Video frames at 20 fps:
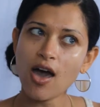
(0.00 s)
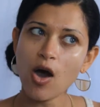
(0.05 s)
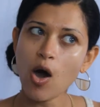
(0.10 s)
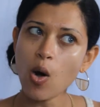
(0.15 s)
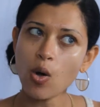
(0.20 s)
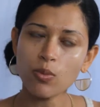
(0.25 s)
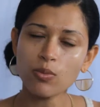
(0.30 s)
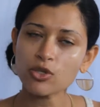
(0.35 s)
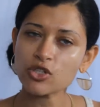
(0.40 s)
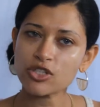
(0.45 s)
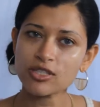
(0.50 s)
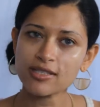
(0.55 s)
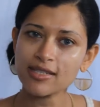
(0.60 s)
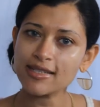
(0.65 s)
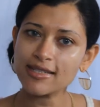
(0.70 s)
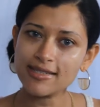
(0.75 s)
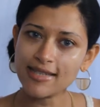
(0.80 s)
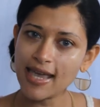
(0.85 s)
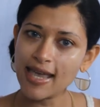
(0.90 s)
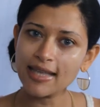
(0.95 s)

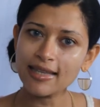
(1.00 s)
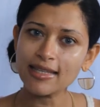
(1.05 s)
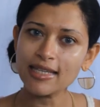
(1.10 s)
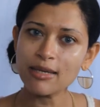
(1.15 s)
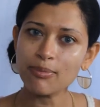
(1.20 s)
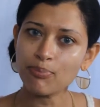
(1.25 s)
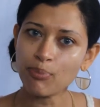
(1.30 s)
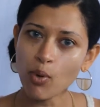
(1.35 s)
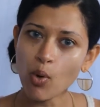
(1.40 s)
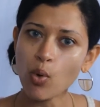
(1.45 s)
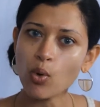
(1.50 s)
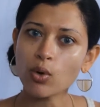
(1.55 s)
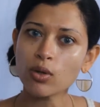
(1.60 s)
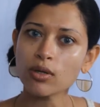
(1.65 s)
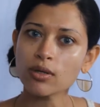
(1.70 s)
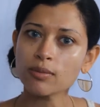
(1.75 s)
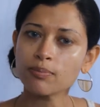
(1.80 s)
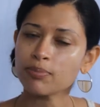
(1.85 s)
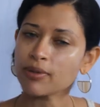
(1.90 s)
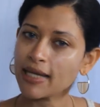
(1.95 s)
almost daily
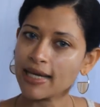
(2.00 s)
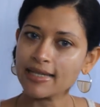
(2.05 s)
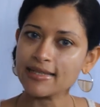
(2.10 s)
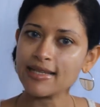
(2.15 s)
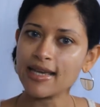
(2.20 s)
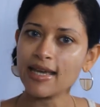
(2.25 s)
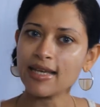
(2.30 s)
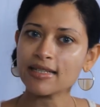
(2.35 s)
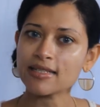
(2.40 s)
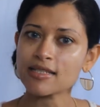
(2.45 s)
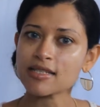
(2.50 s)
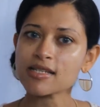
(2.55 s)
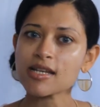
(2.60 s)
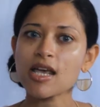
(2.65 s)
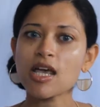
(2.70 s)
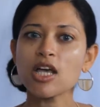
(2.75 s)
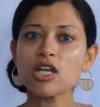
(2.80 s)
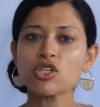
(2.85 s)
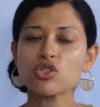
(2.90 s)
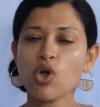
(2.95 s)
pool play dates,
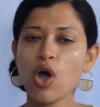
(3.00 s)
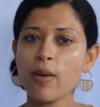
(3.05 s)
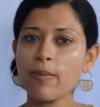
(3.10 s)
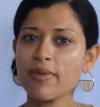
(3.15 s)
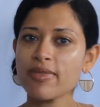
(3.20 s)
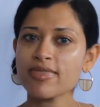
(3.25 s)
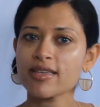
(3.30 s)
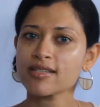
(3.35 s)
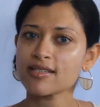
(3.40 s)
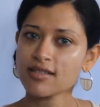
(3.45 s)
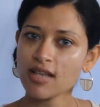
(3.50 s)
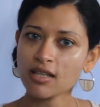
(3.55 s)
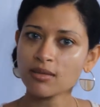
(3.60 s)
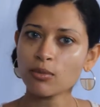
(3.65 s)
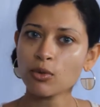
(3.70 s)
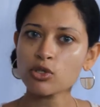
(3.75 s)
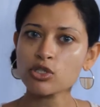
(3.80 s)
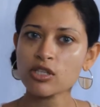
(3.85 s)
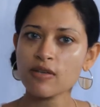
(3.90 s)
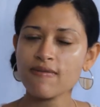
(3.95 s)
so I'm in the sun
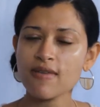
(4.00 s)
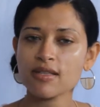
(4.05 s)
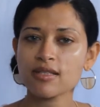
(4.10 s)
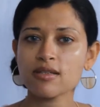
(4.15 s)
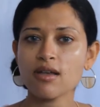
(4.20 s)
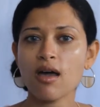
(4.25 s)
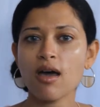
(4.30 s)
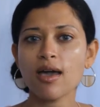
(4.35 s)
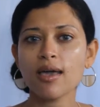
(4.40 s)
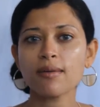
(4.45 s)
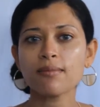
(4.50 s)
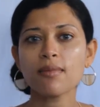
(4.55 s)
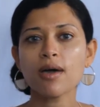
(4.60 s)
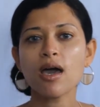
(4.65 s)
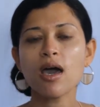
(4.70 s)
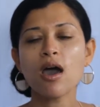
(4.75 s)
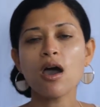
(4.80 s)
most of the time.